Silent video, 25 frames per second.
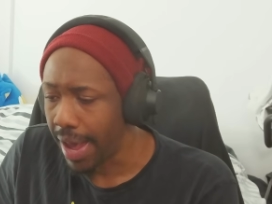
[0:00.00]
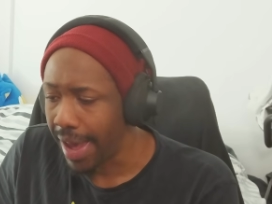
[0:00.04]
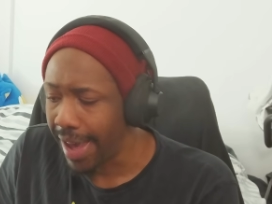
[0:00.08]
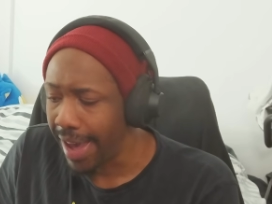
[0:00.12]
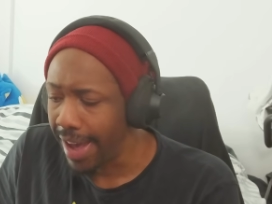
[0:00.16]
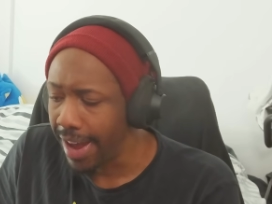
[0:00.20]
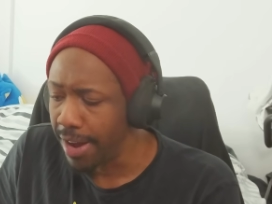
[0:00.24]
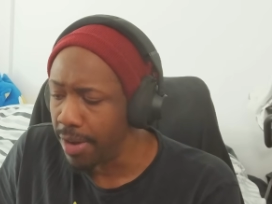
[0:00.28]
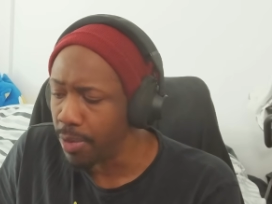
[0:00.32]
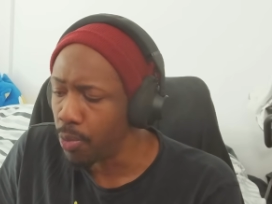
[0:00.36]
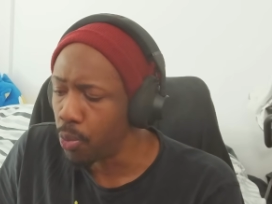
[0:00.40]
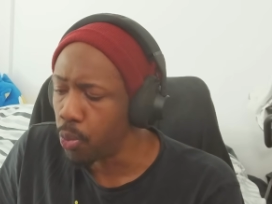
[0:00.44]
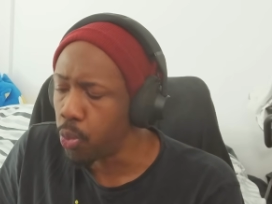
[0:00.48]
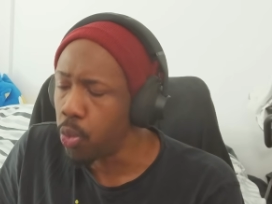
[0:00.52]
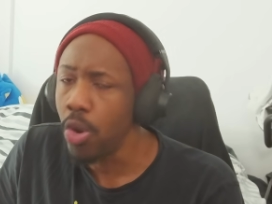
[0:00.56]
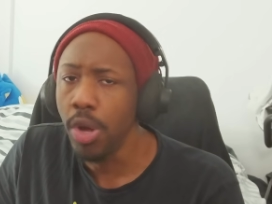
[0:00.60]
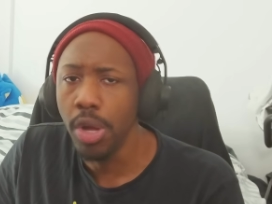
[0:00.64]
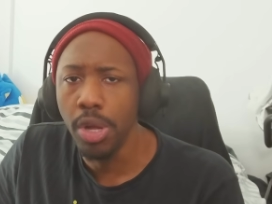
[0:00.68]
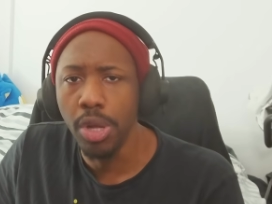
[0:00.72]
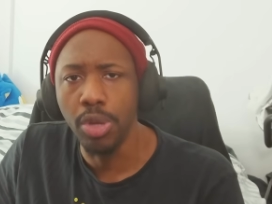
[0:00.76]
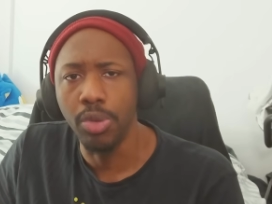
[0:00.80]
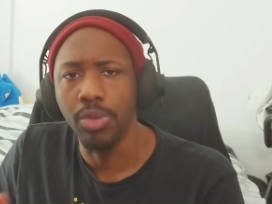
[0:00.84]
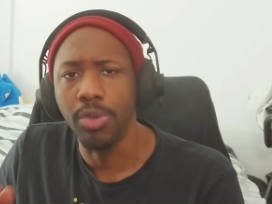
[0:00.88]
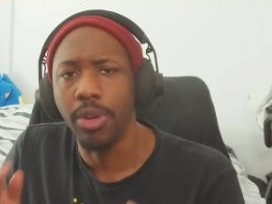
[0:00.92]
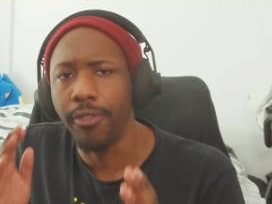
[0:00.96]
And
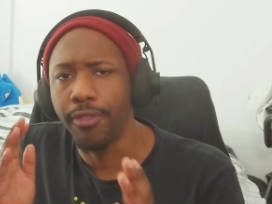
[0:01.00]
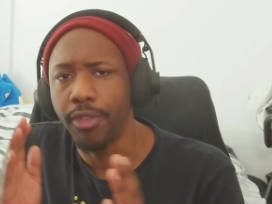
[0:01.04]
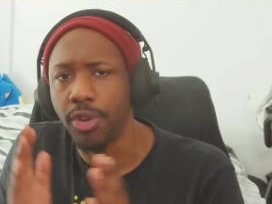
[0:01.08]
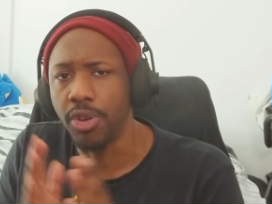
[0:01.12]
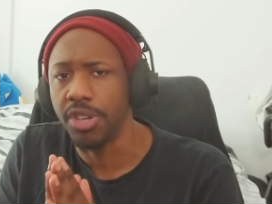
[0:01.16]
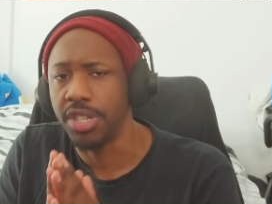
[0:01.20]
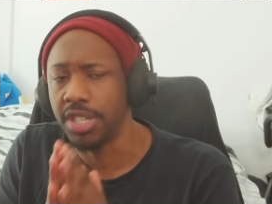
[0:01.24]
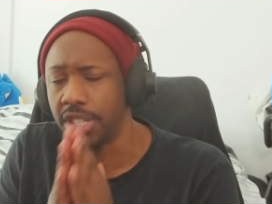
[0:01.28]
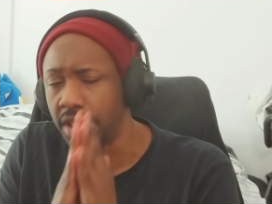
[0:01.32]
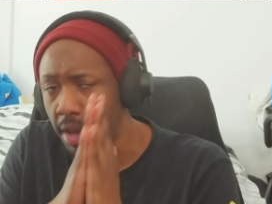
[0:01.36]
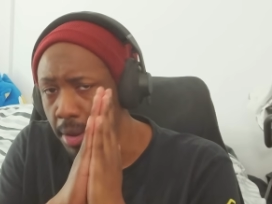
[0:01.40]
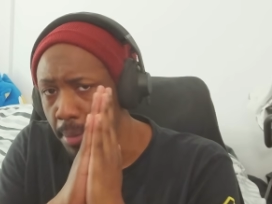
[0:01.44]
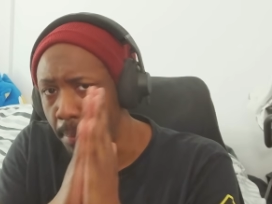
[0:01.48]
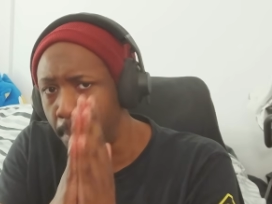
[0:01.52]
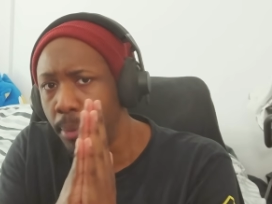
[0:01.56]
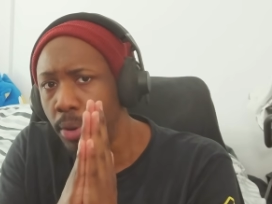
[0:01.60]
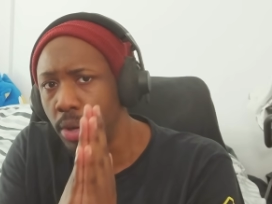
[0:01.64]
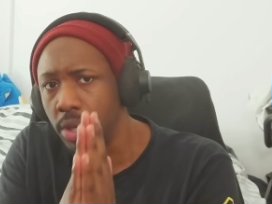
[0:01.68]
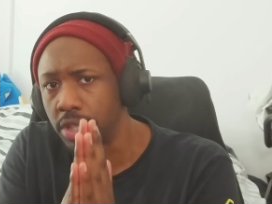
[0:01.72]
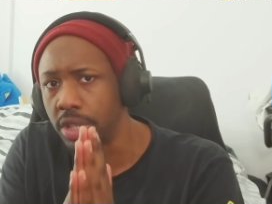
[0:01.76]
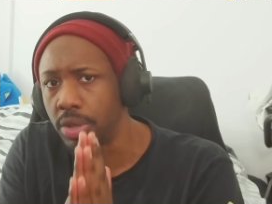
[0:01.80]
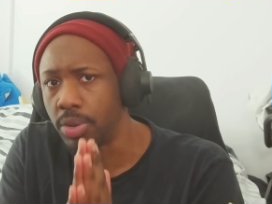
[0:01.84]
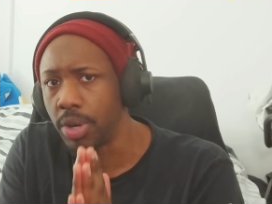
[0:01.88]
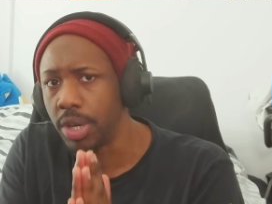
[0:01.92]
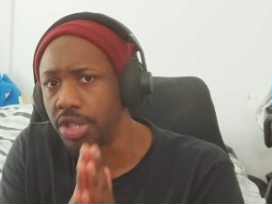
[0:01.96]
will, of course, the
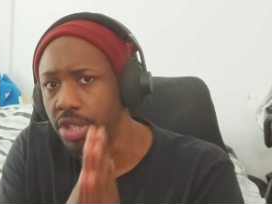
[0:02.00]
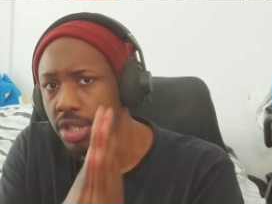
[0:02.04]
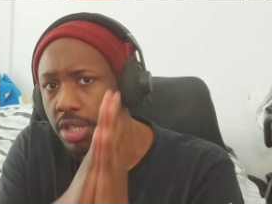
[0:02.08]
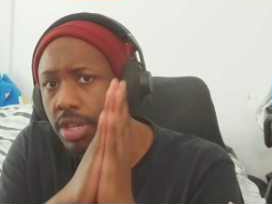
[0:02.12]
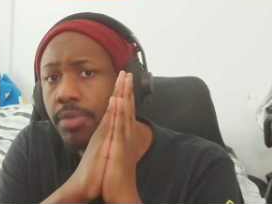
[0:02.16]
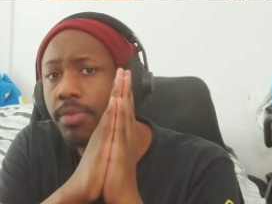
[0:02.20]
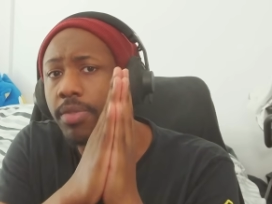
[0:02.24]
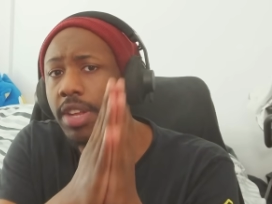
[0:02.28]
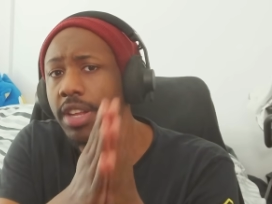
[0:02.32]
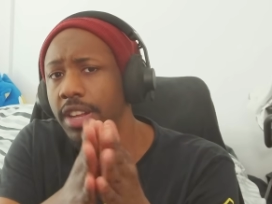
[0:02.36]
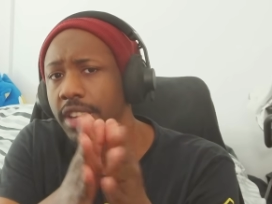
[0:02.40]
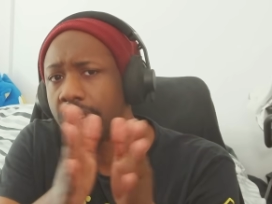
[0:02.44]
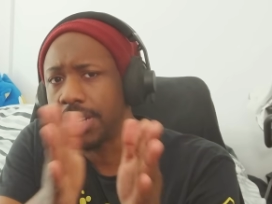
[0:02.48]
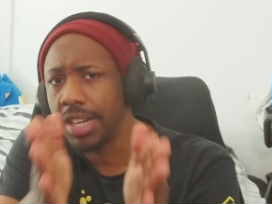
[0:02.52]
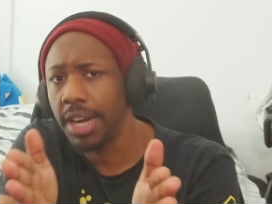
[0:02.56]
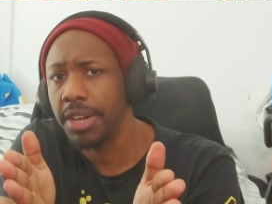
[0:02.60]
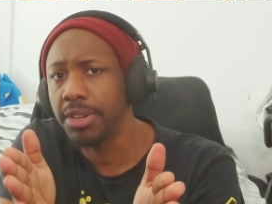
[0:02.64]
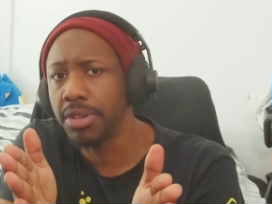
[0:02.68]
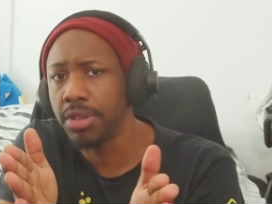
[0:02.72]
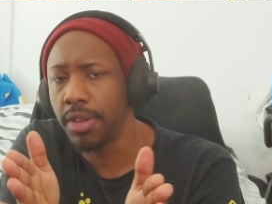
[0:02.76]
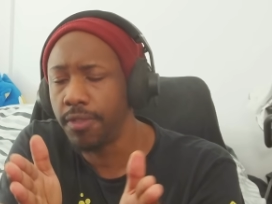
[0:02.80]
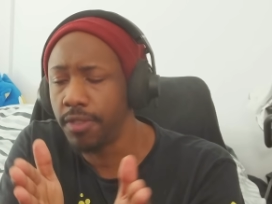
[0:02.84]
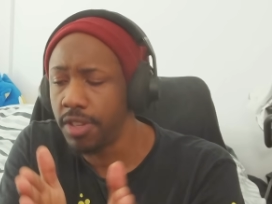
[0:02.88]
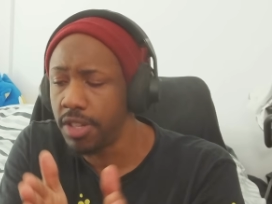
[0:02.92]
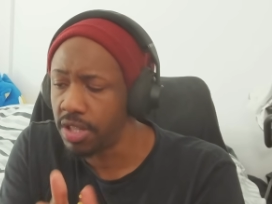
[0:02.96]
important question and the
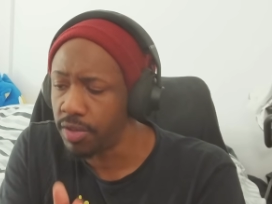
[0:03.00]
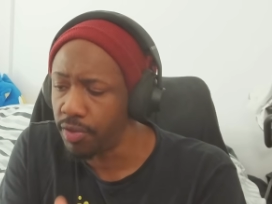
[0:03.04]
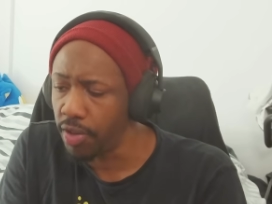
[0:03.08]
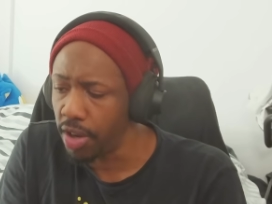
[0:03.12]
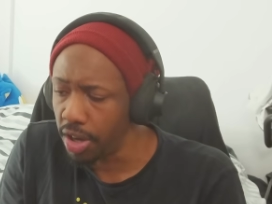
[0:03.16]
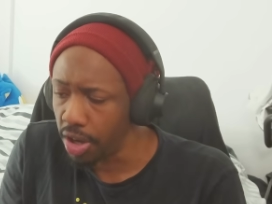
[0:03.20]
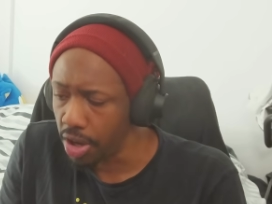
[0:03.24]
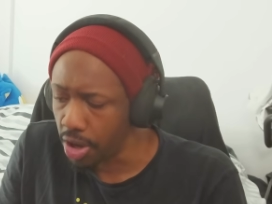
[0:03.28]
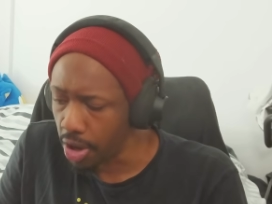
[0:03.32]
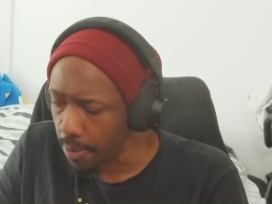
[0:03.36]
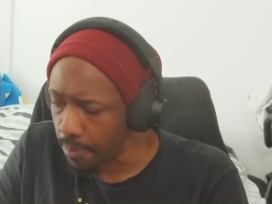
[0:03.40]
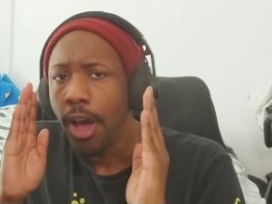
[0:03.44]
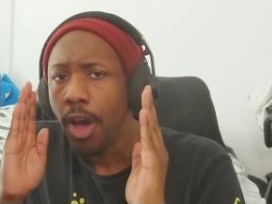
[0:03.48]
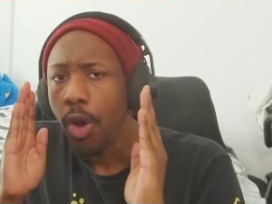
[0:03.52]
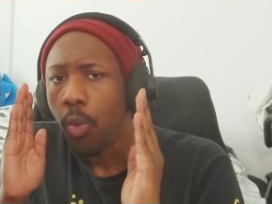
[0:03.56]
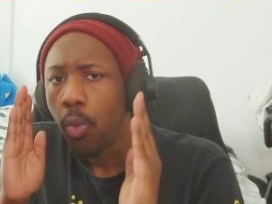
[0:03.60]
title of this video,